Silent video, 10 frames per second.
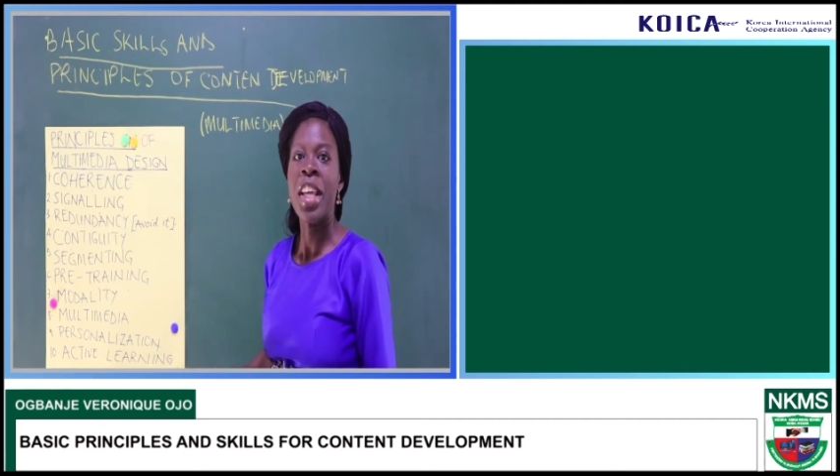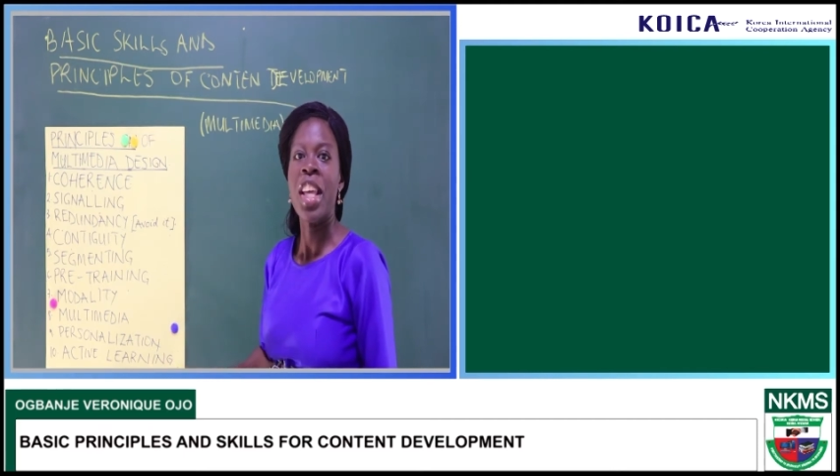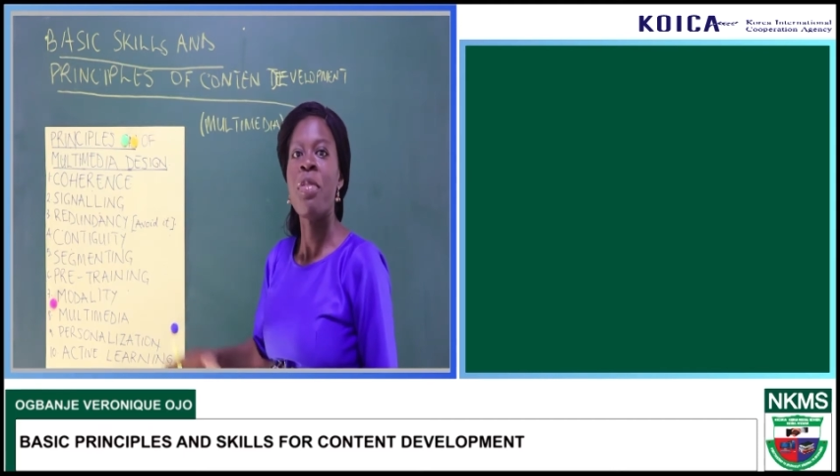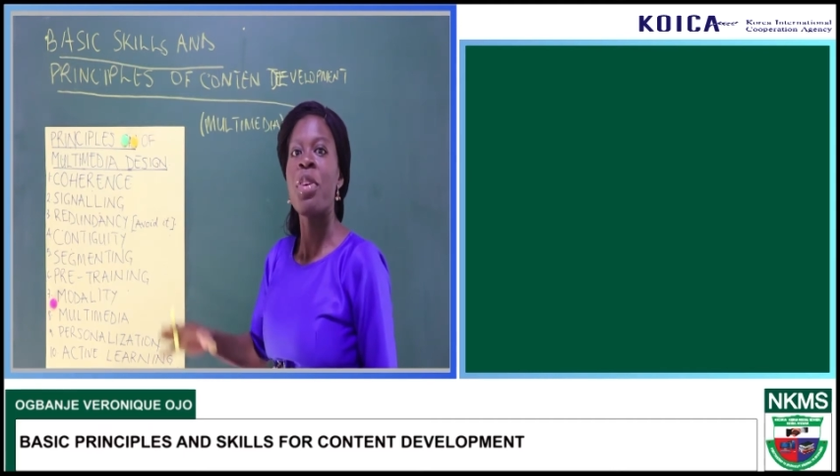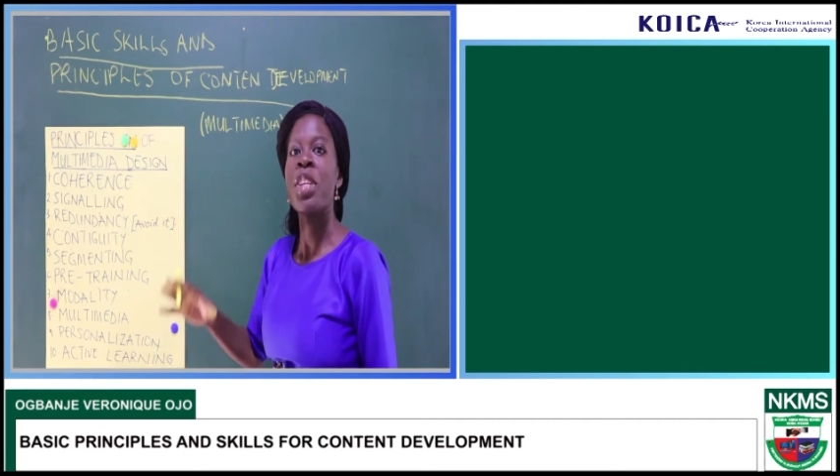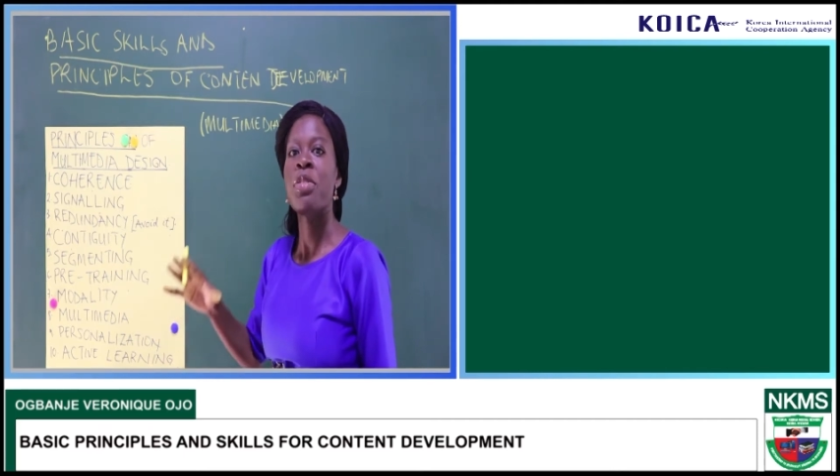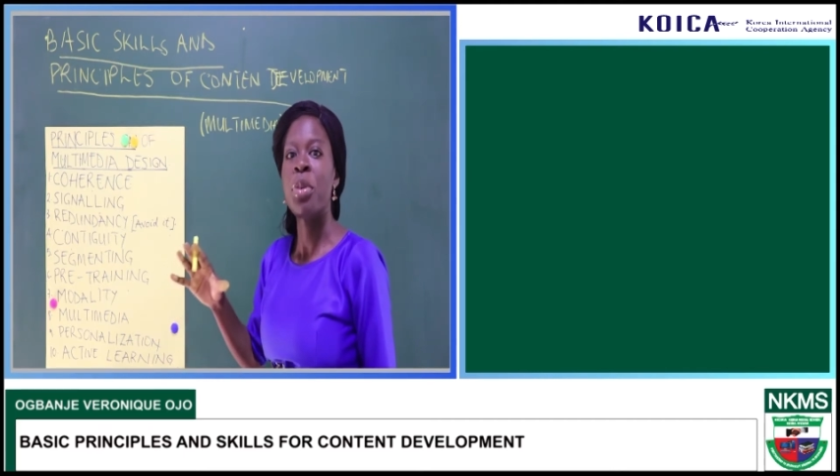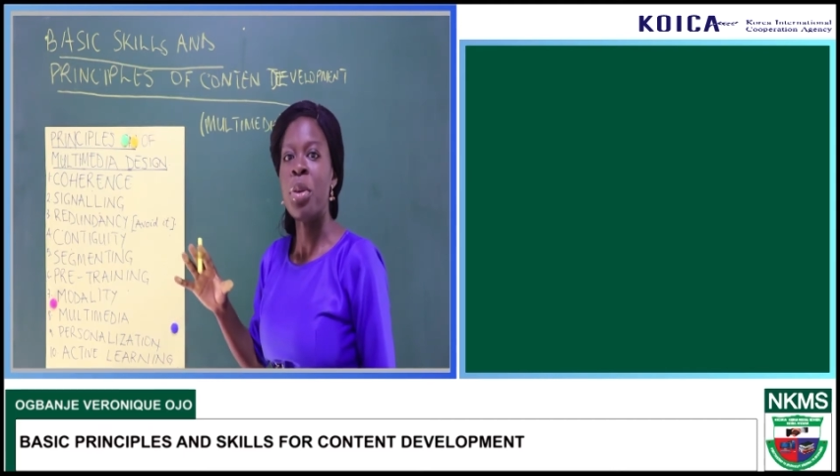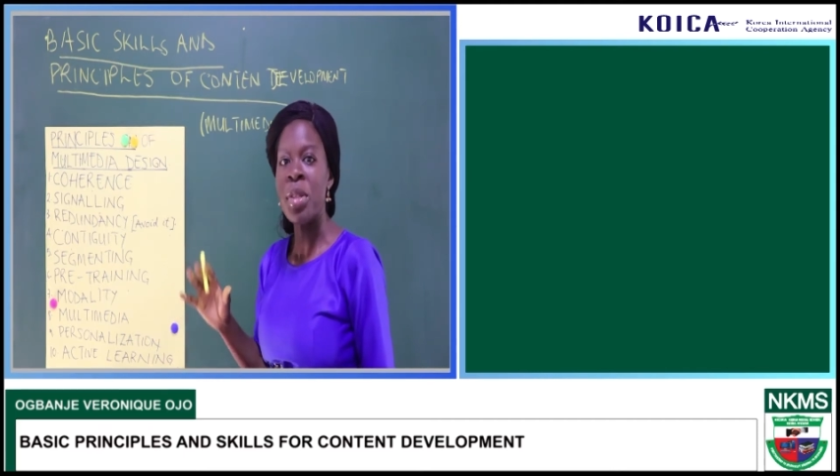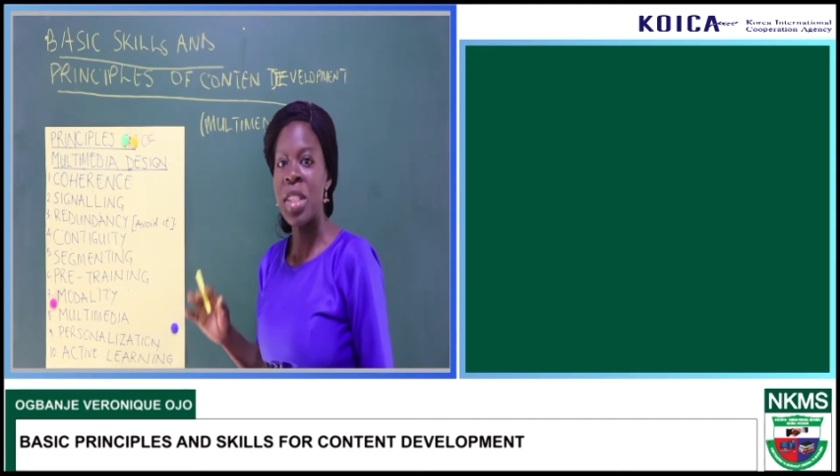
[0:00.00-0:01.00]
Even if
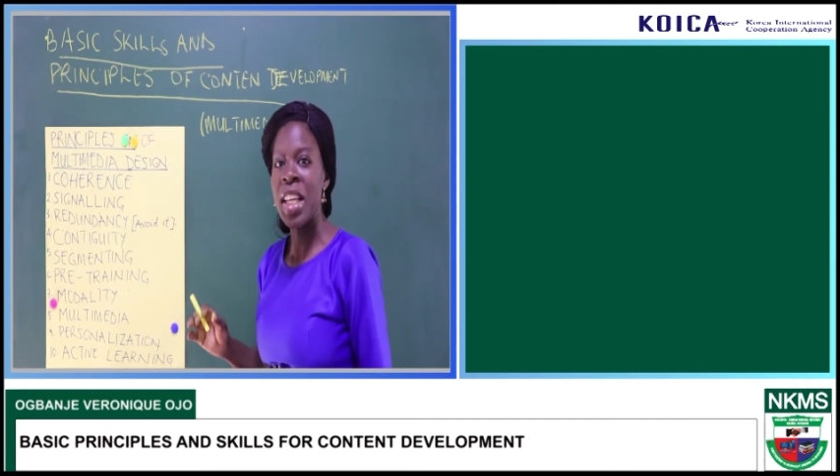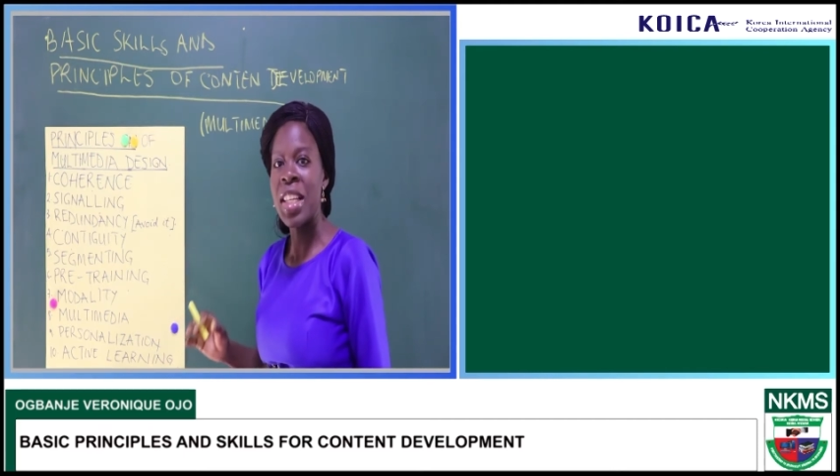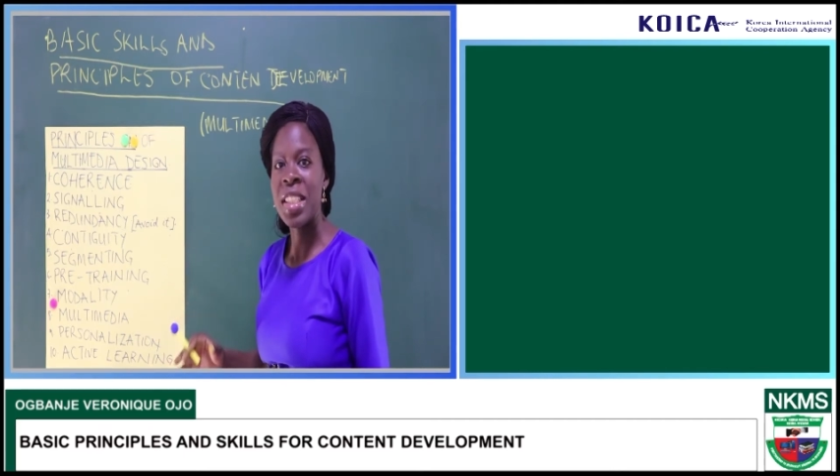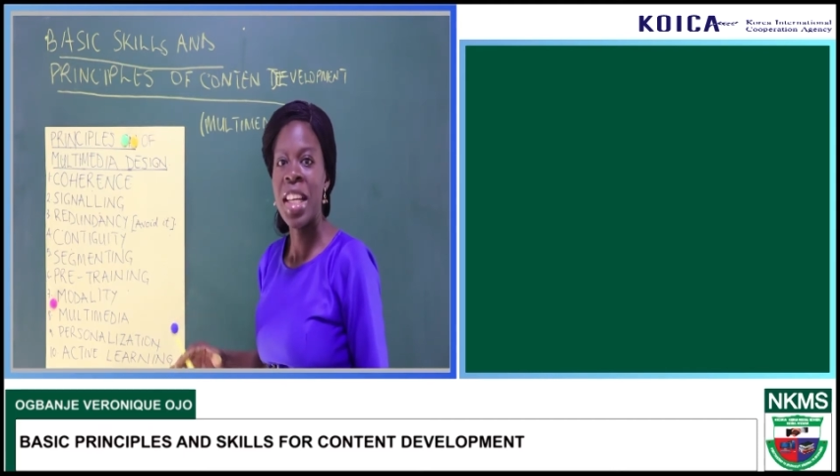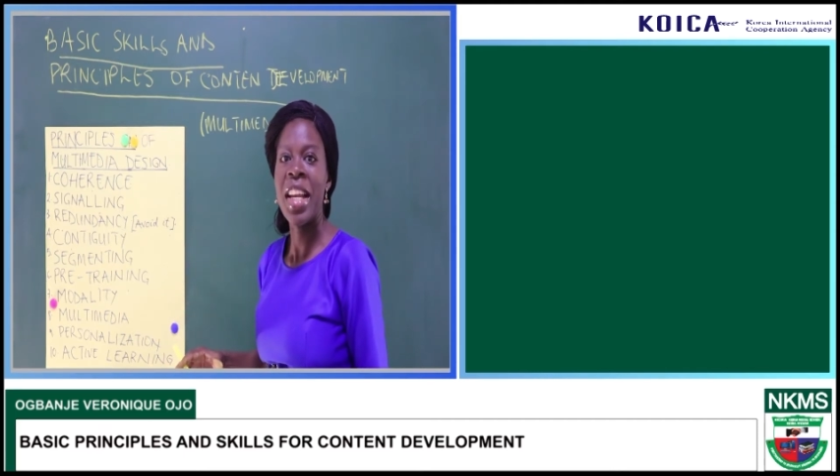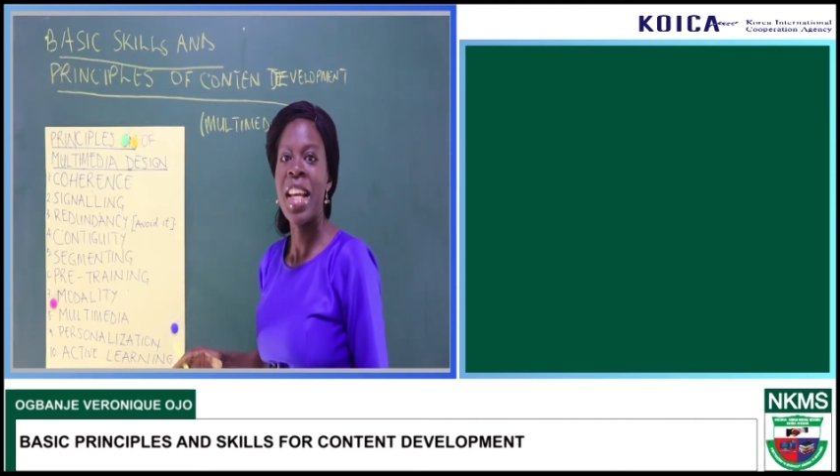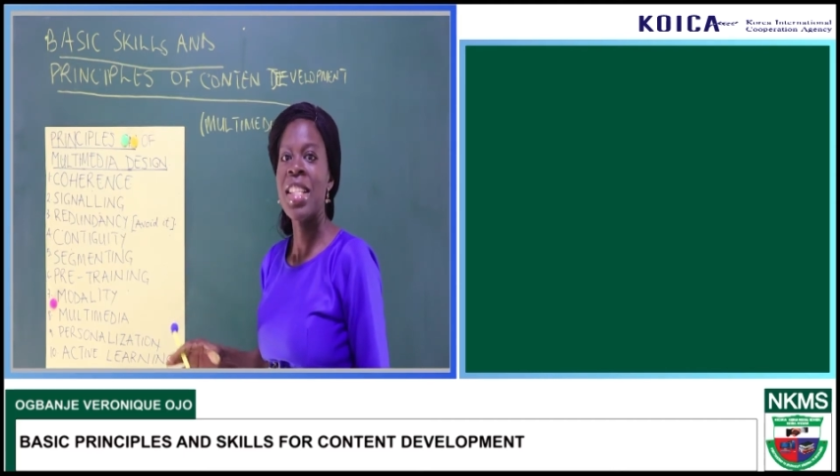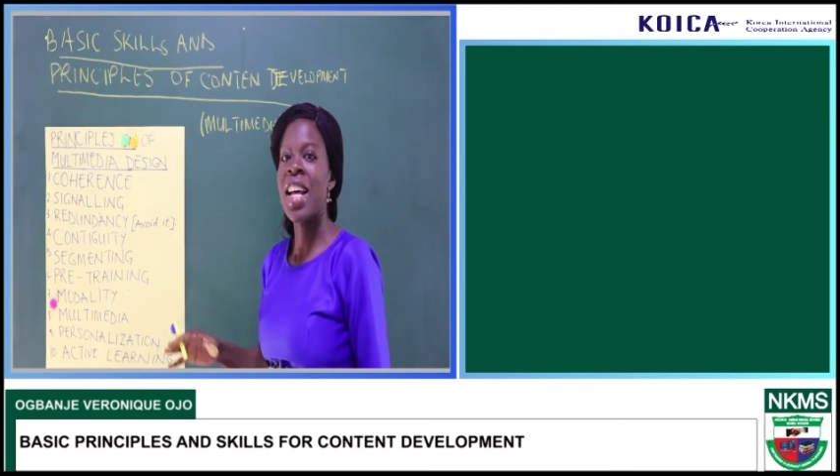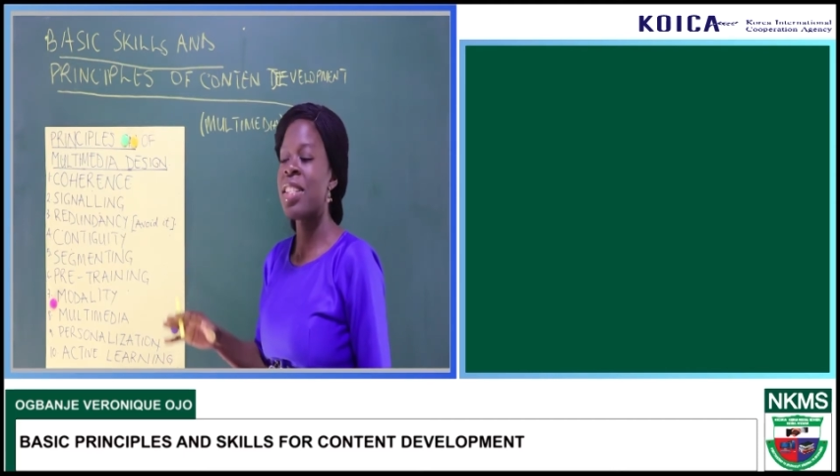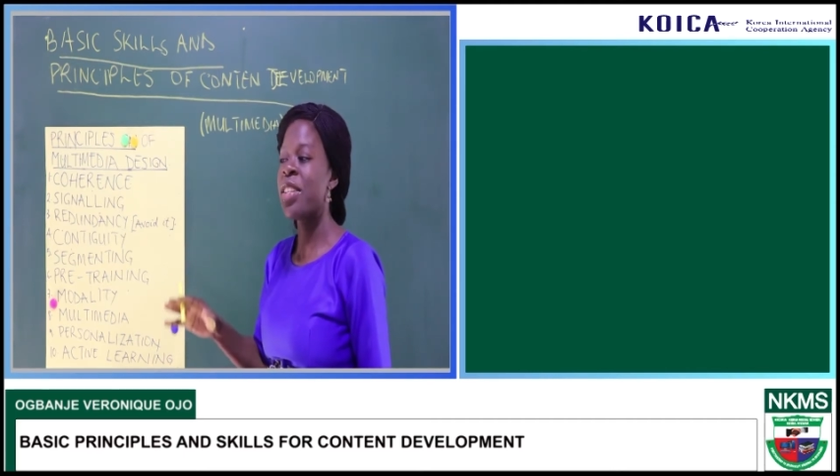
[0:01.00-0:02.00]
you use the internet as